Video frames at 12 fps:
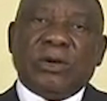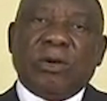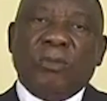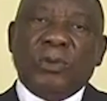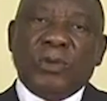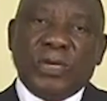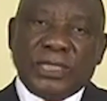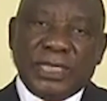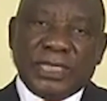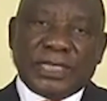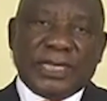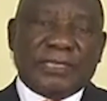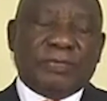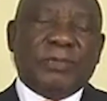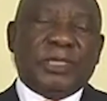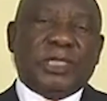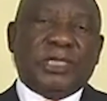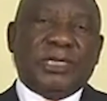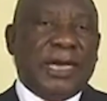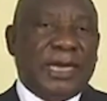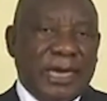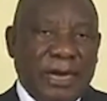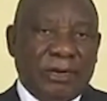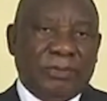community transmission
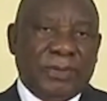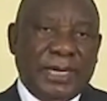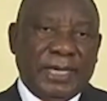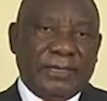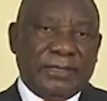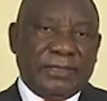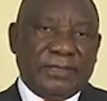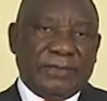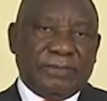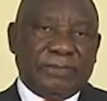and outbreaks.